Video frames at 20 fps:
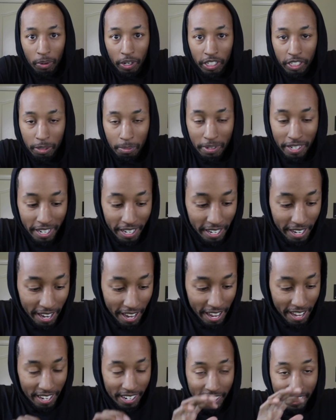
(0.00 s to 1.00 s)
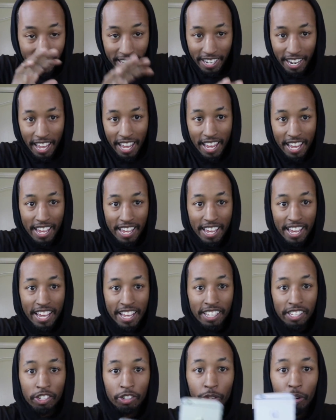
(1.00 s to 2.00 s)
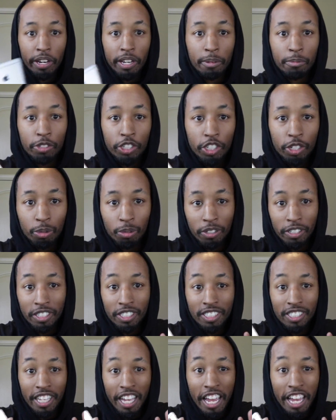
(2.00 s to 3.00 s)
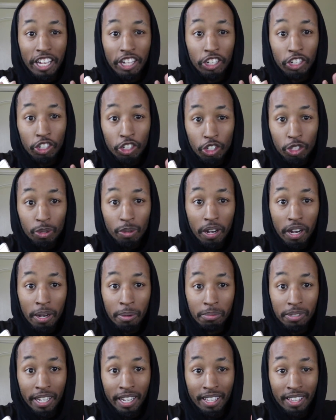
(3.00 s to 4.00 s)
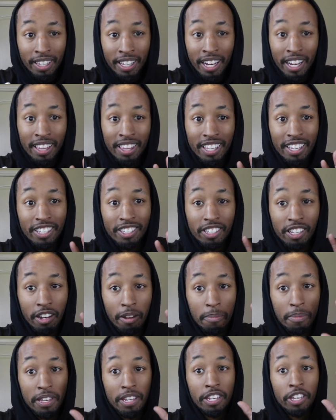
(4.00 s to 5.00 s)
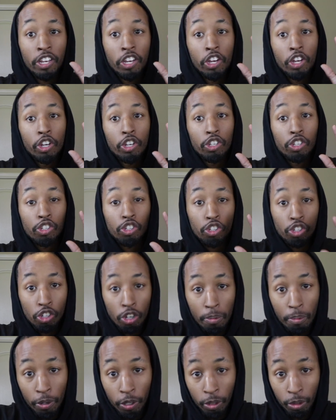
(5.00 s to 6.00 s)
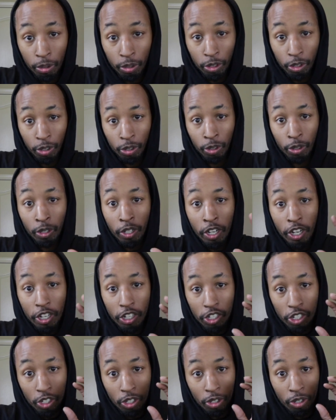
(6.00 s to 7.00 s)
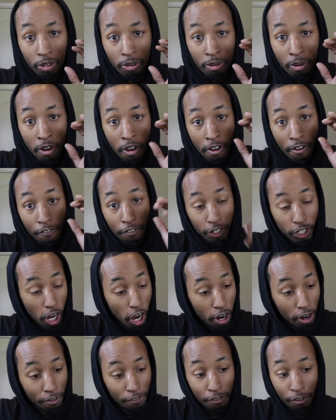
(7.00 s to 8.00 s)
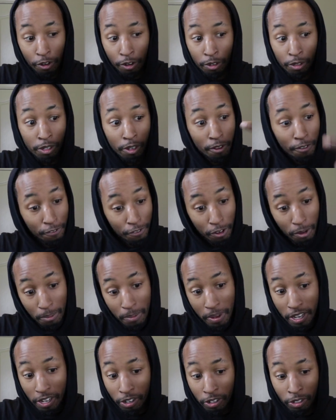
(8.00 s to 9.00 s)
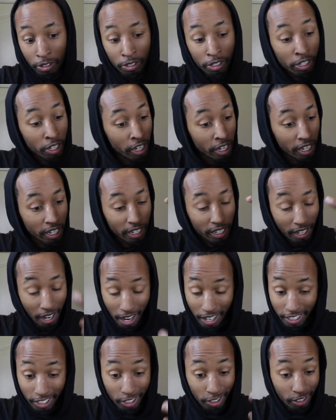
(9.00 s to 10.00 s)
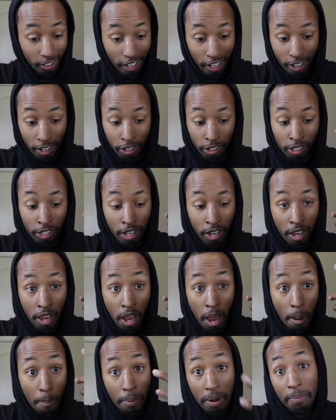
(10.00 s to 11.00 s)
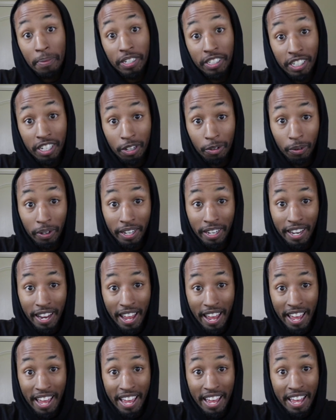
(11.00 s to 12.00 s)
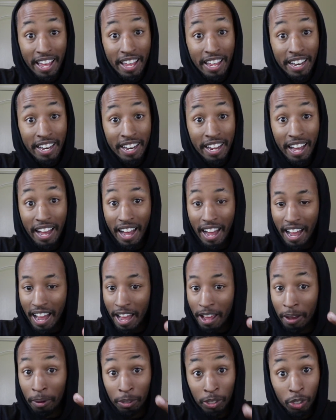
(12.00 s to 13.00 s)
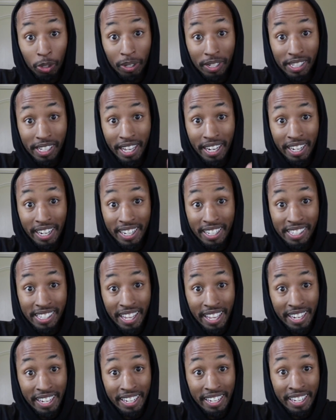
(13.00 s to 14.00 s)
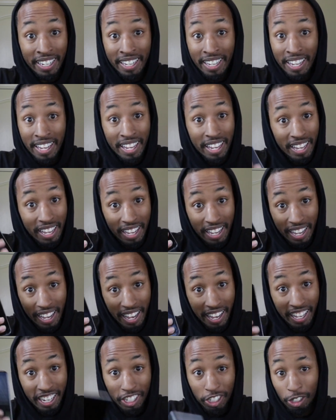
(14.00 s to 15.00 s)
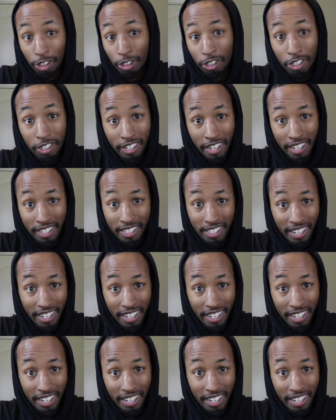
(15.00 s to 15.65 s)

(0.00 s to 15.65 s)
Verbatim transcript: Wash Media and today Instagram just released a new update that I think is going to be super crucial to photographers, filmmakers, content creators, pretty much anyone. And I was so excited I decided I got to show it to you guys